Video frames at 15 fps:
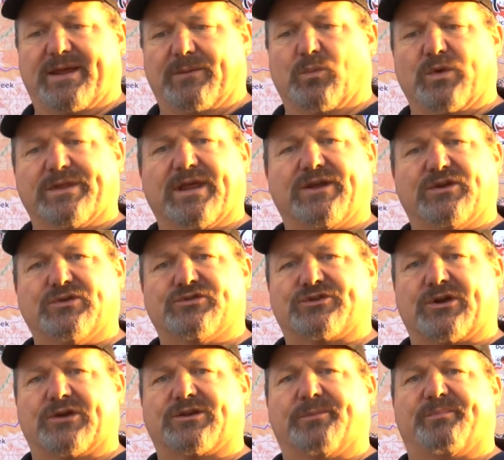When they do
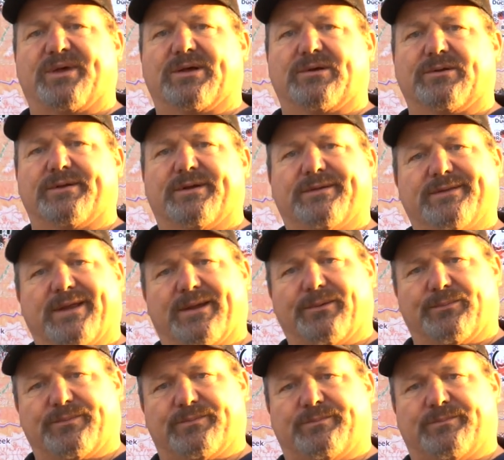start to build, they